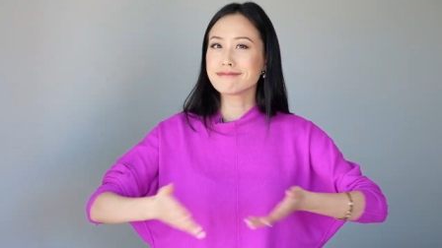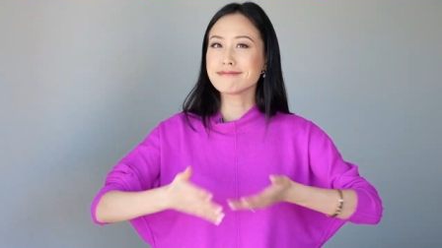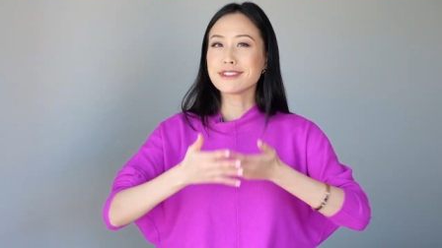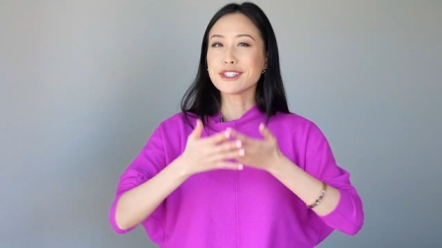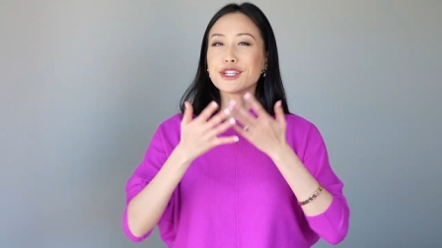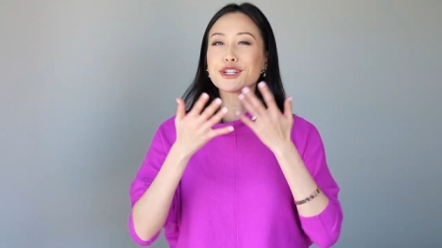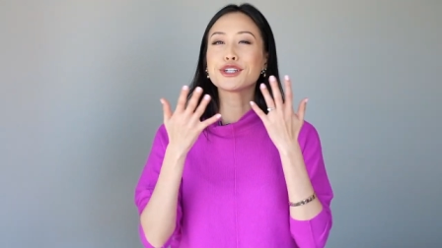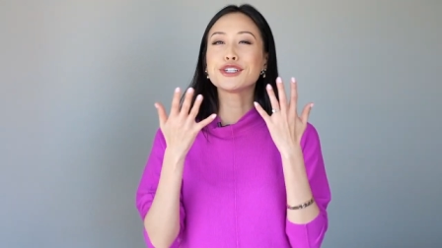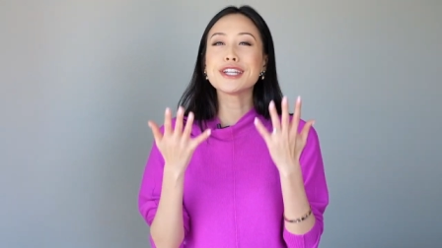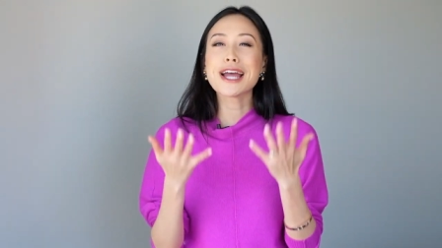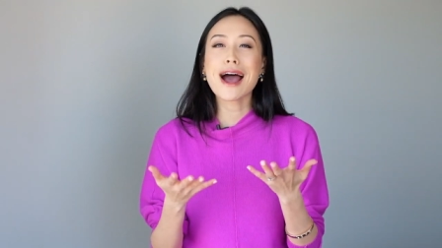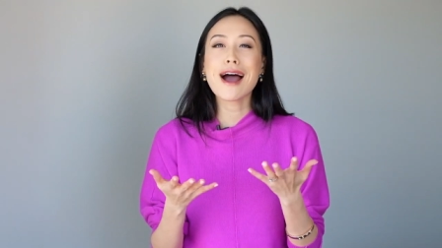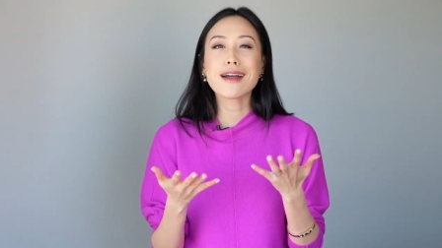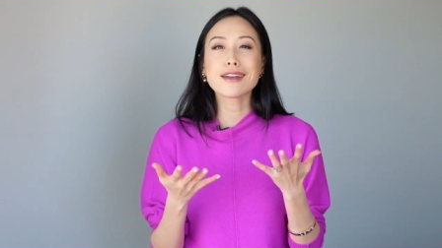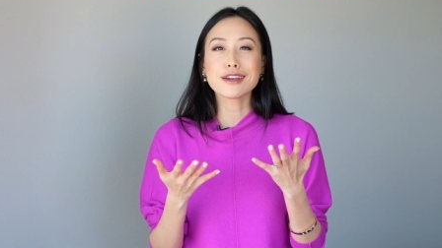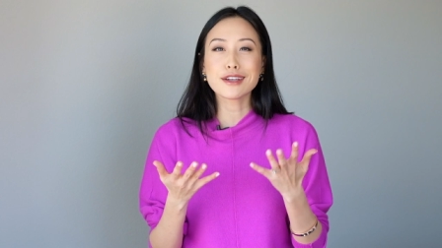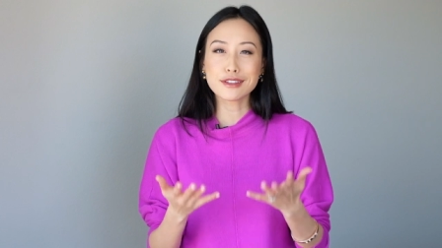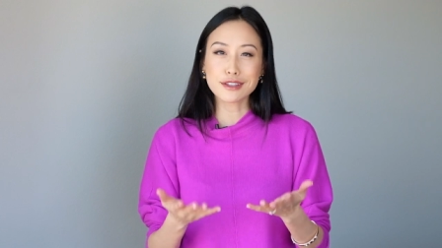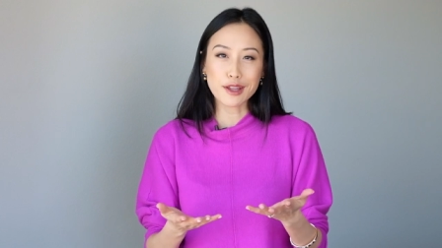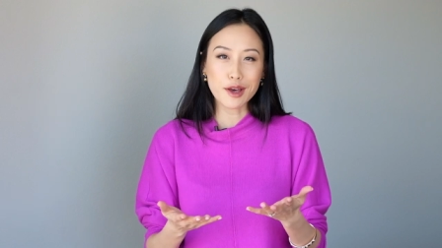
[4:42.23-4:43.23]
You're
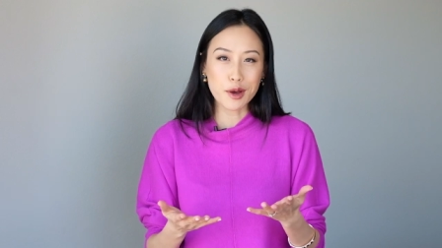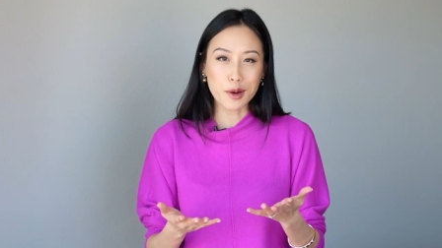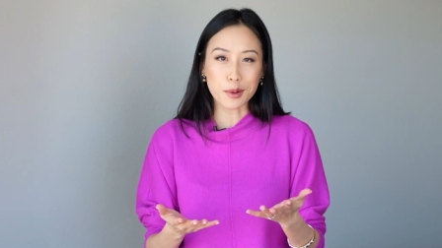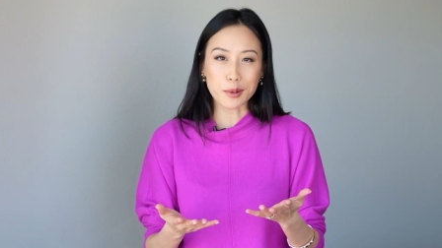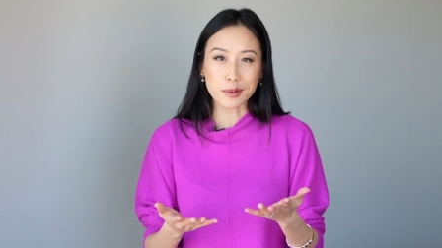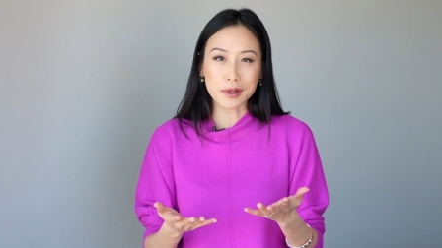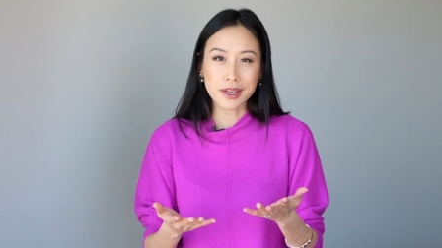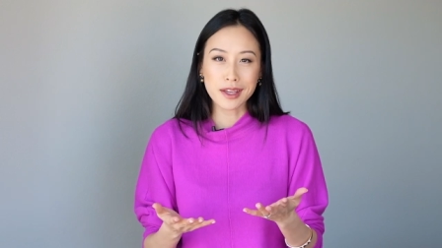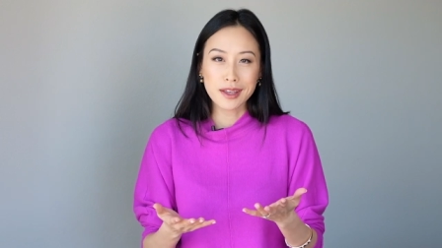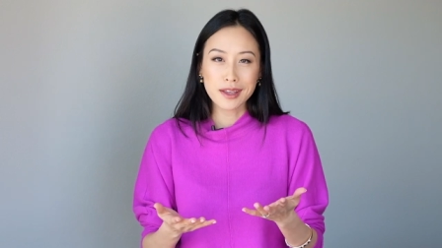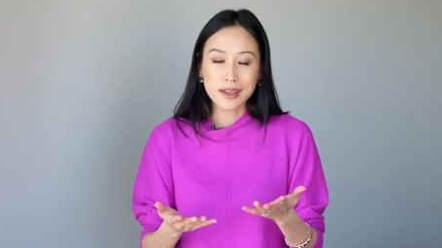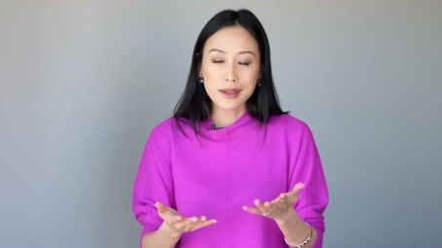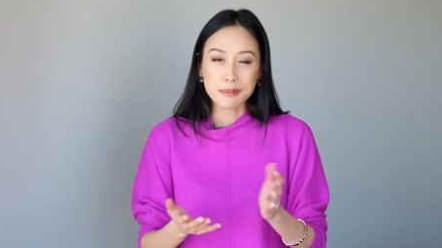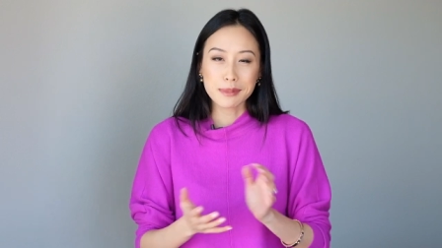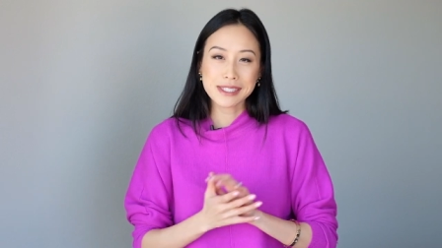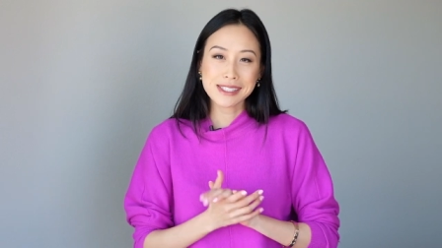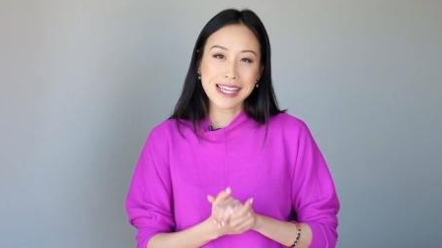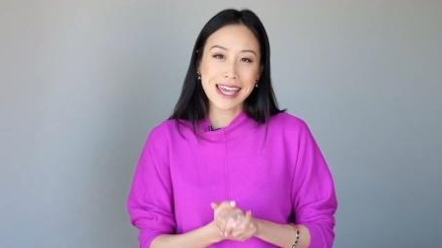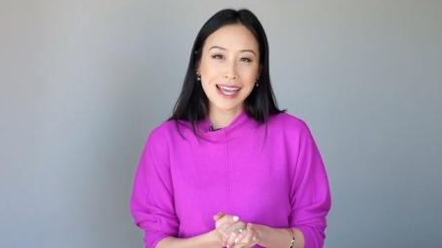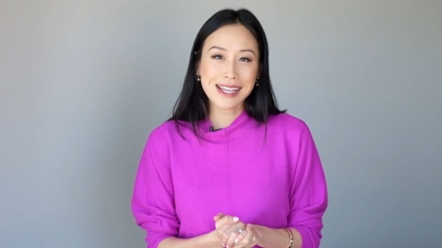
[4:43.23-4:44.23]
not alone.
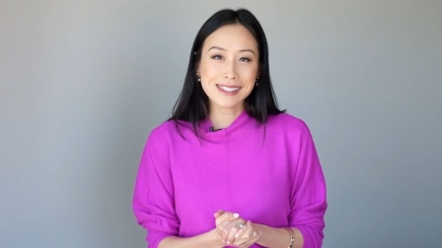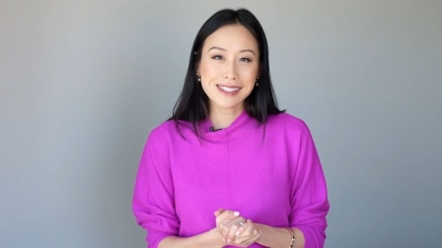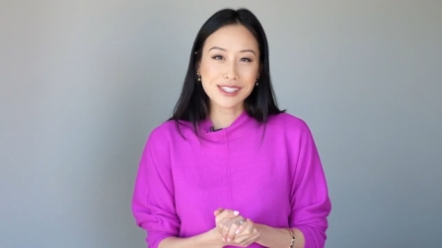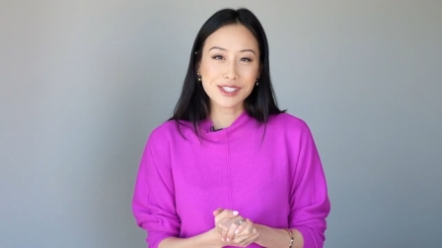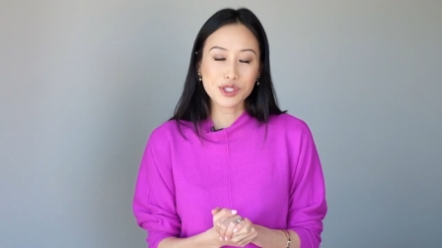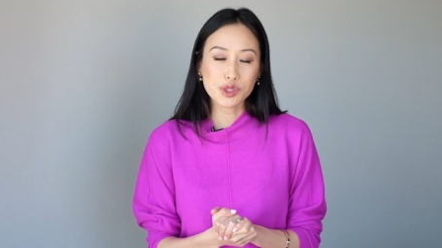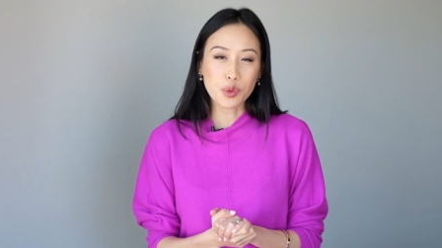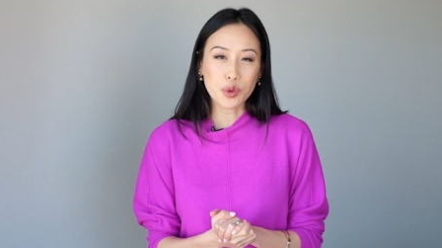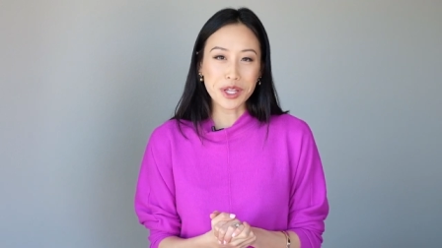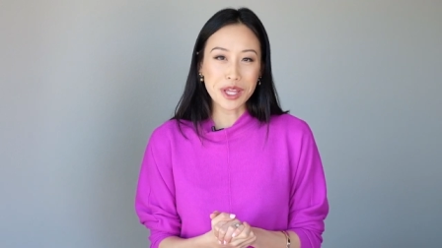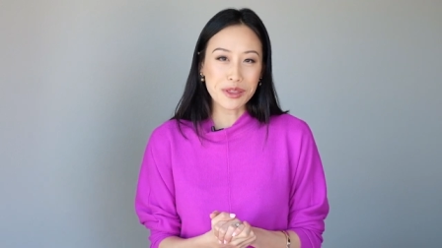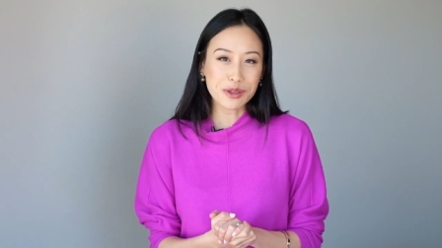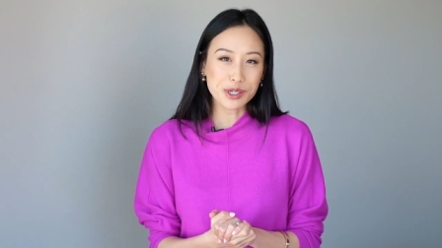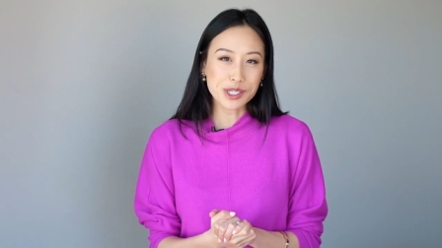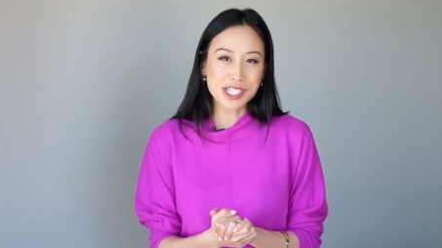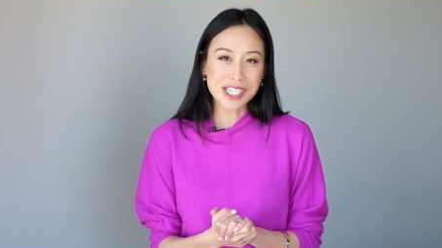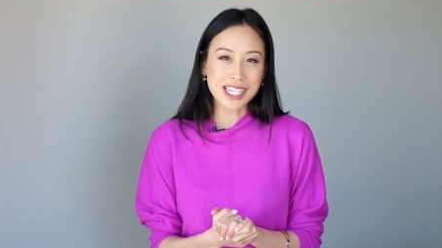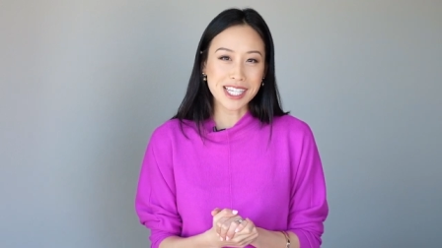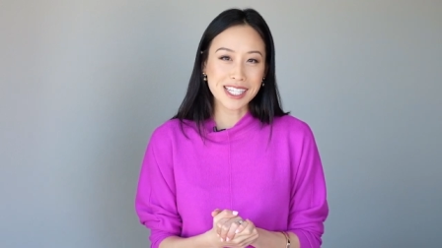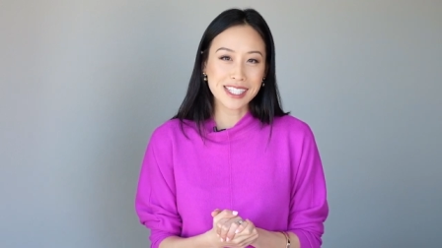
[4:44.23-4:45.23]
Miss Kansas
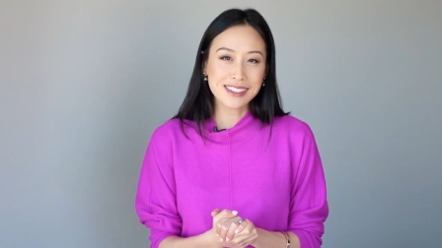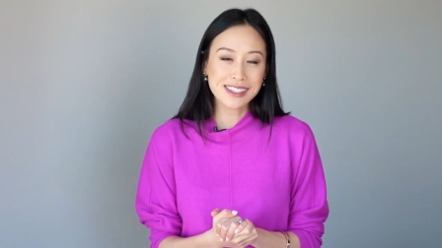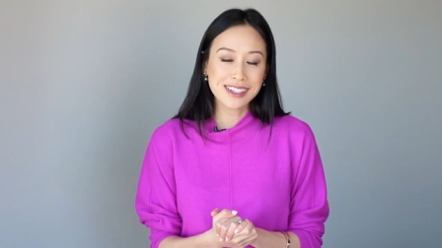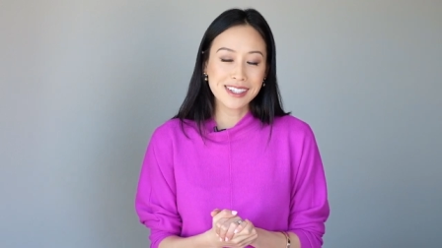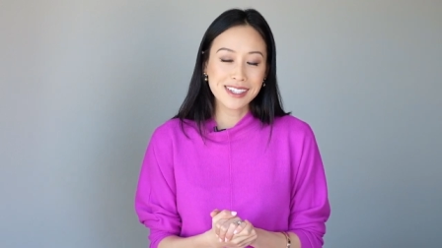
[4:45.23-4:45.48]
2013,